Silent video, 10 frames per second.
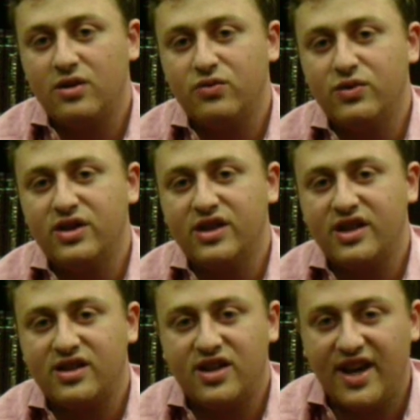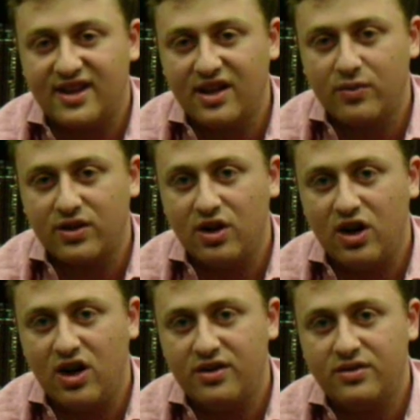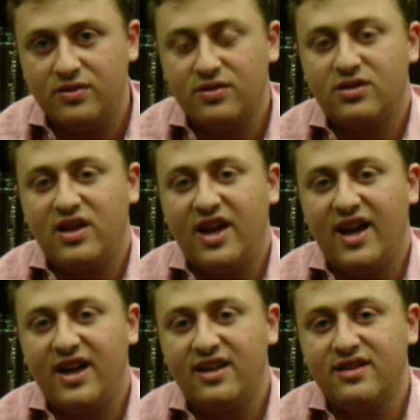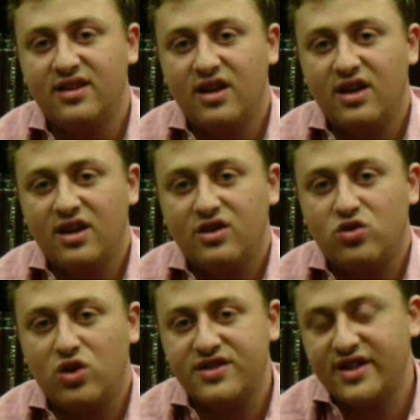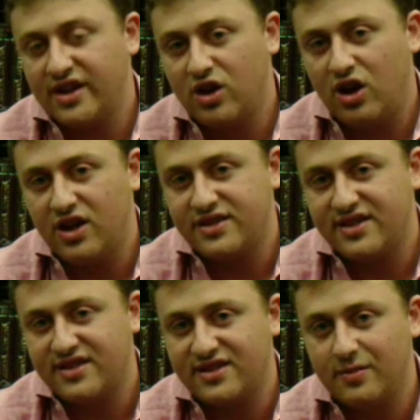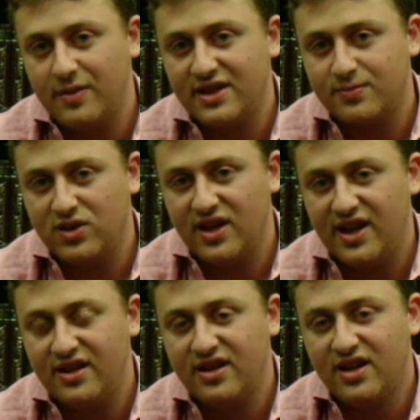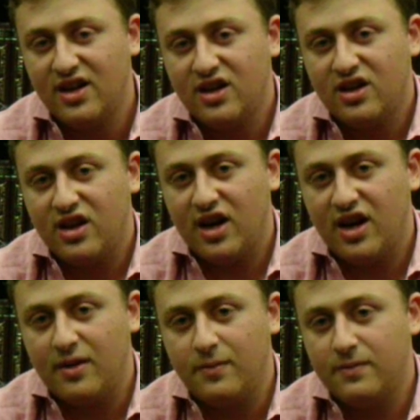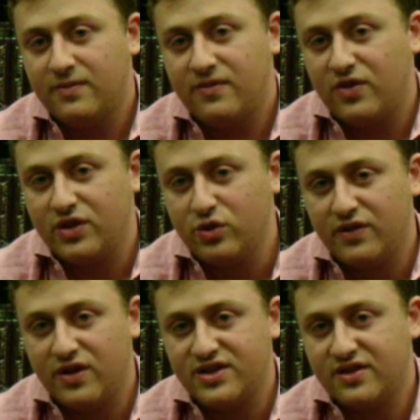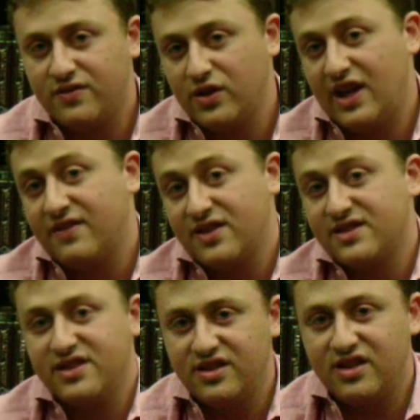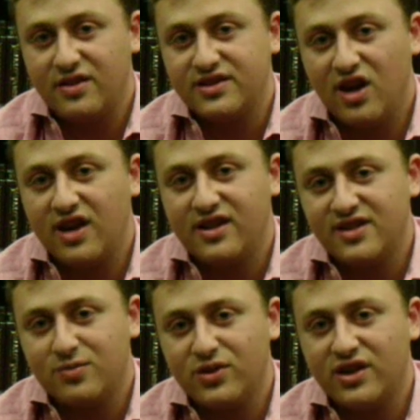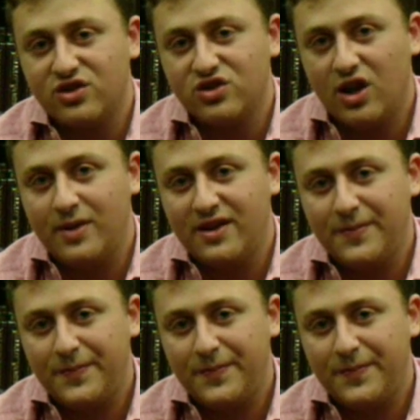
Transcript: really connecting with God and trusting in God's system and His plan for the universe and for your life, because He's God. He does a pretty good job at it.